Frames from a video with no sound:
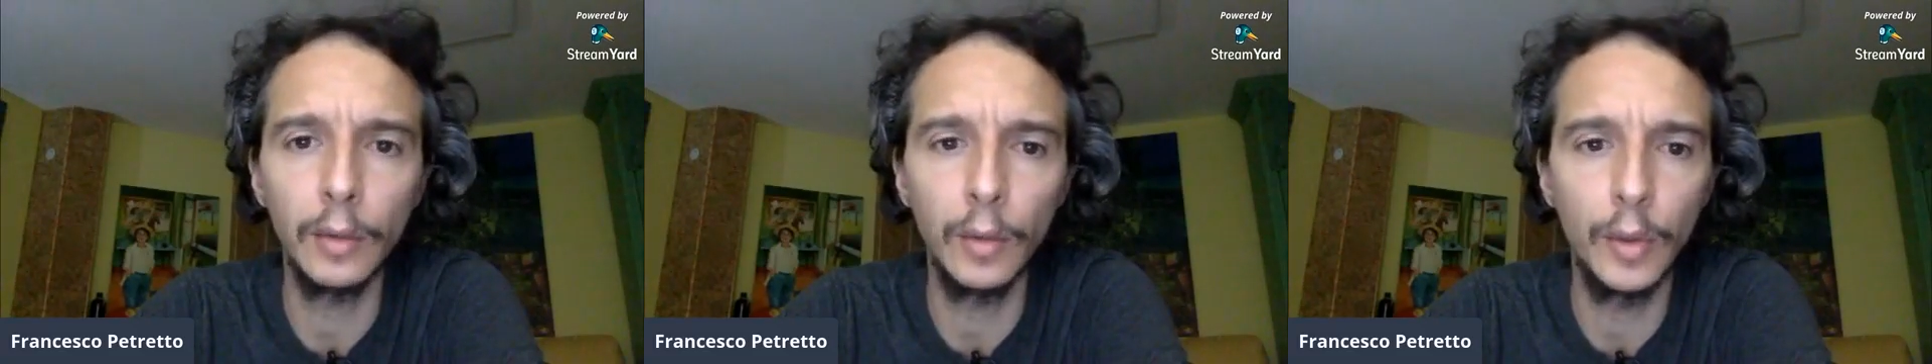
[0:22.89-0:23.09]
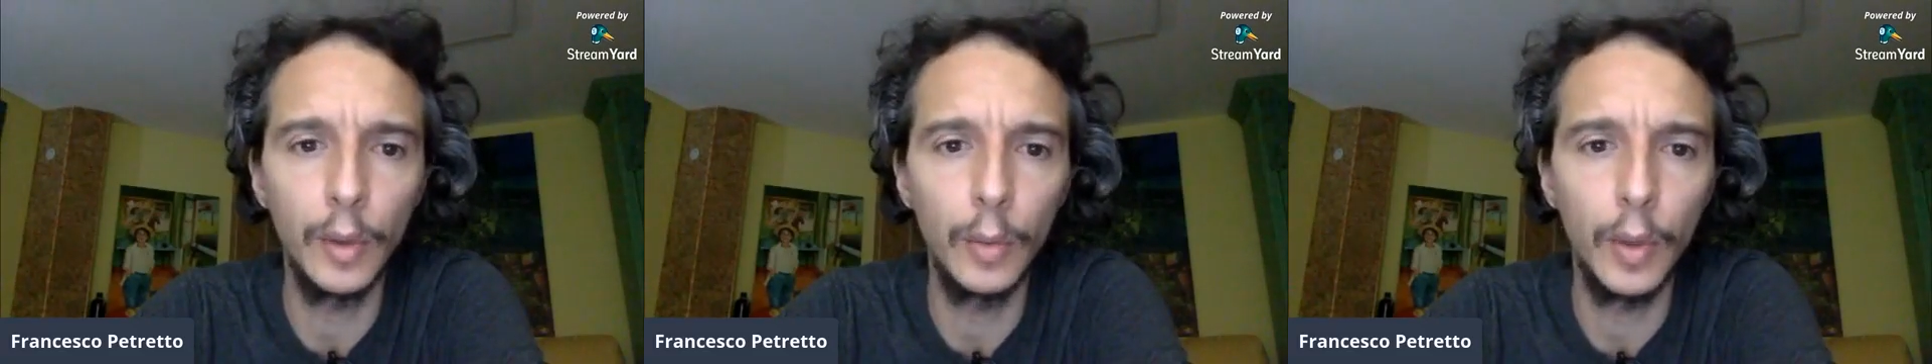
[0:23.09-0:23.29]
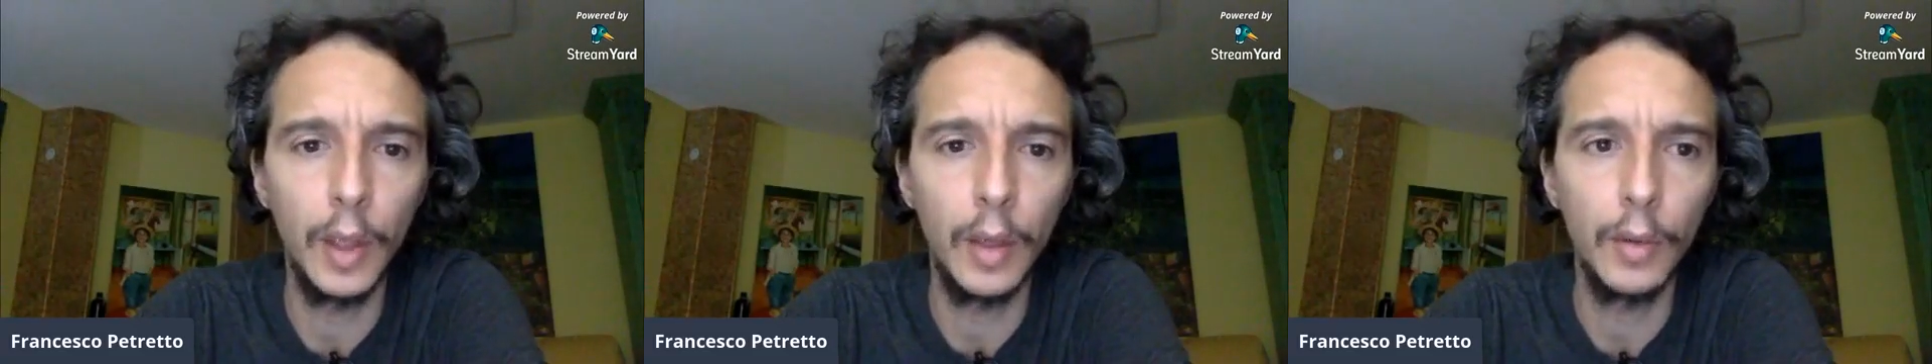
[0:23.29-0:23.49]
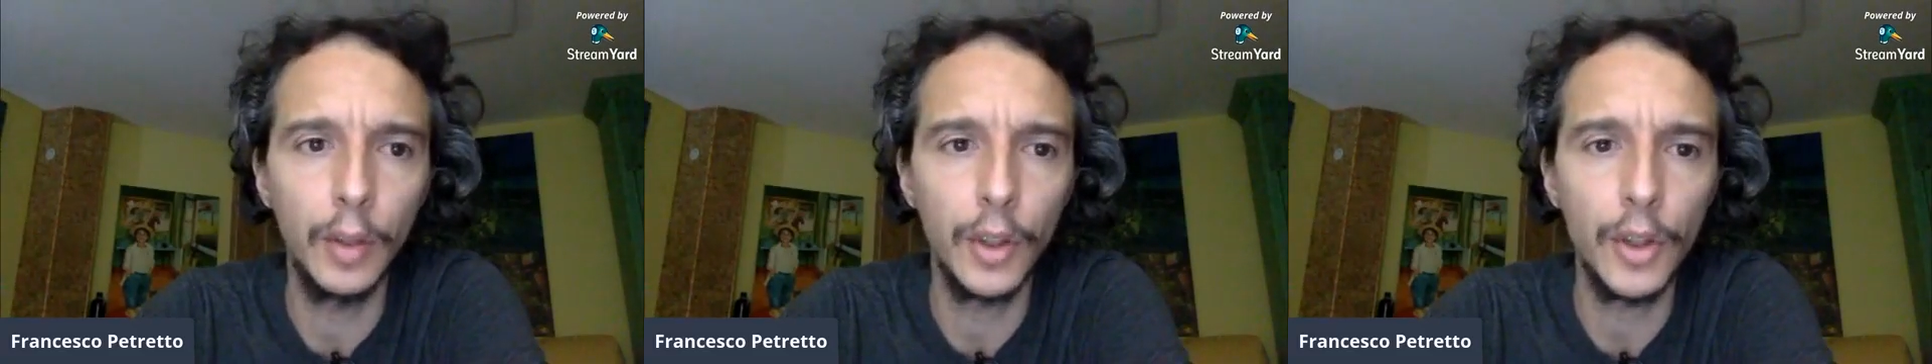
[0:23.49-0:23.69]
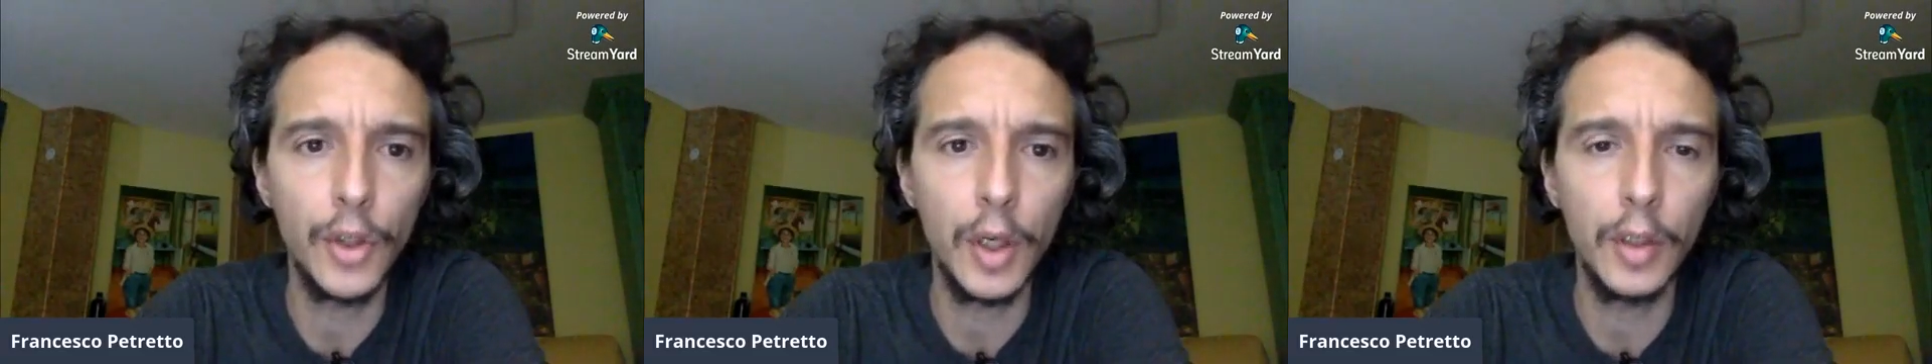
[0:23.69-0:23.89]
of the way. I want to
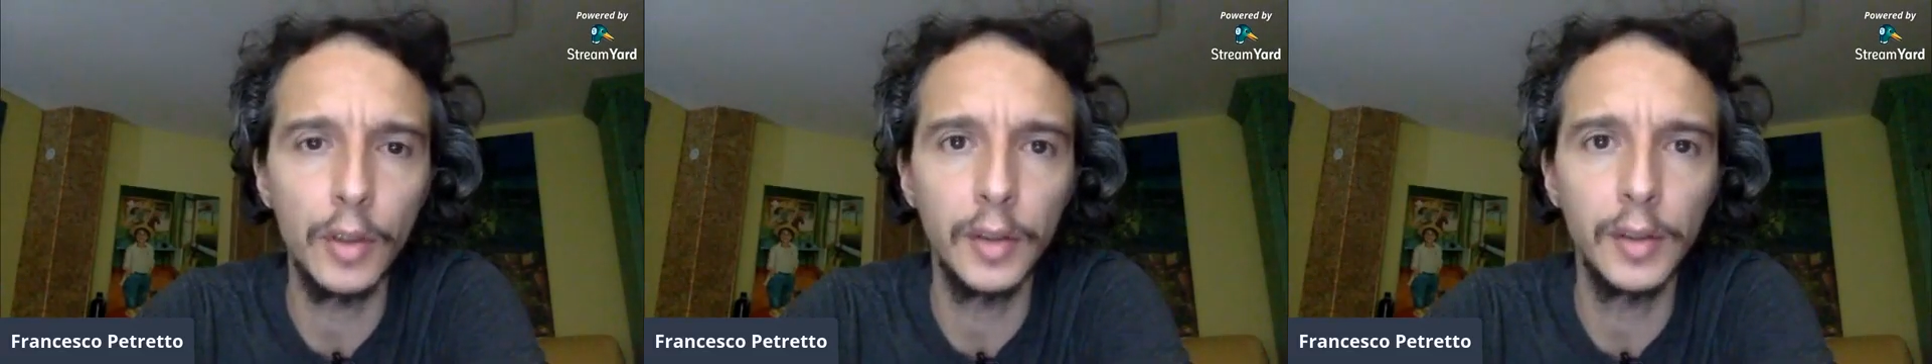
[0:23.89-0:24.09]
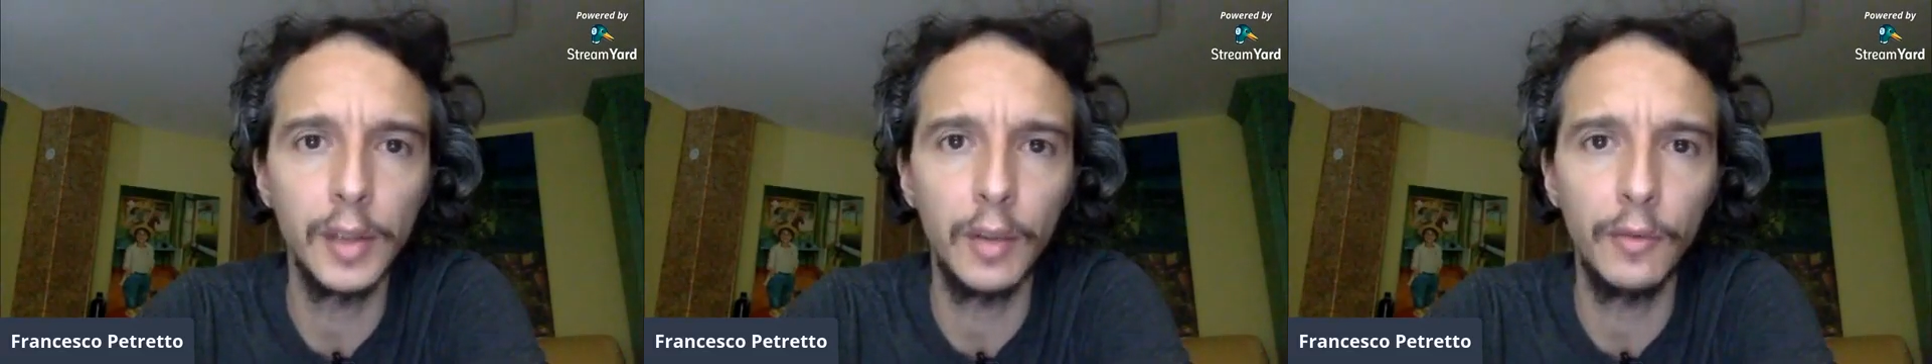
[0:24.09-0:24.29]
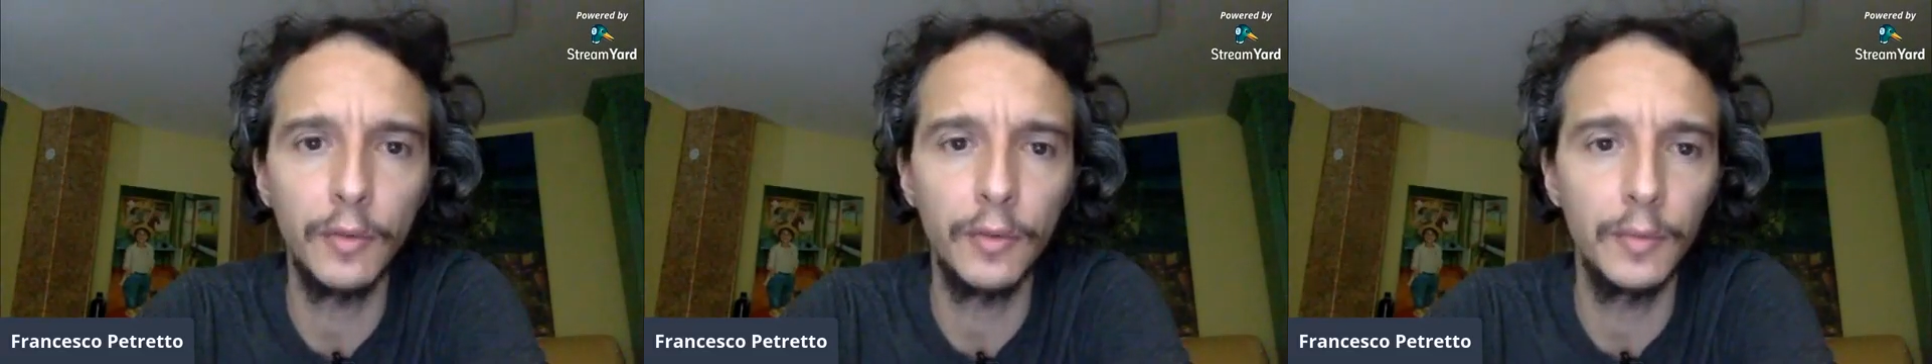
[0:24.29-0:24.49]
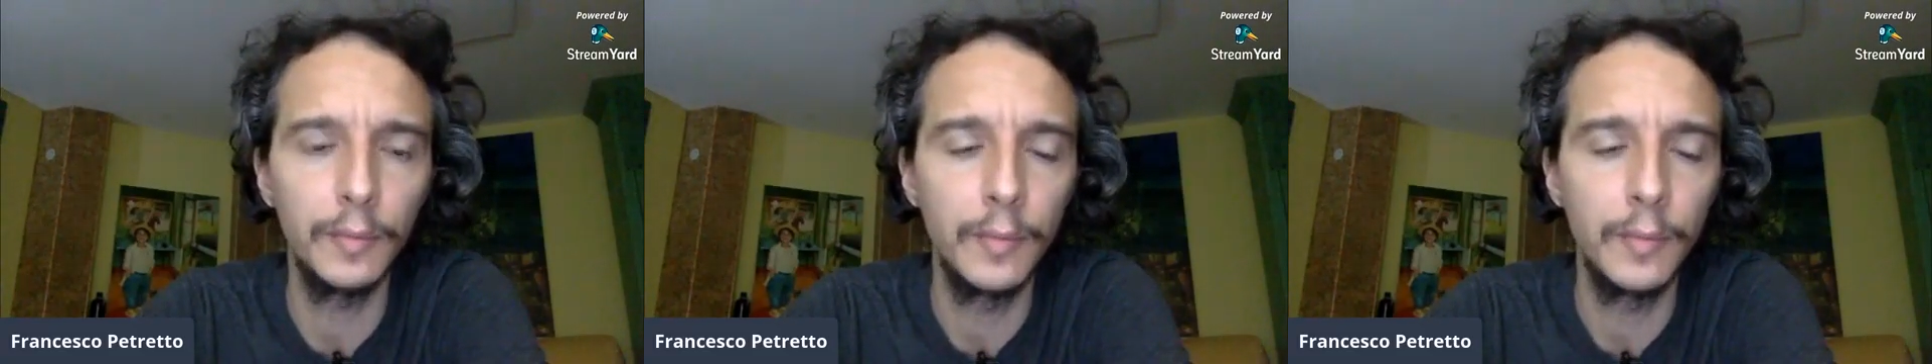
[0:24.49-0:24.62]
share this stuff.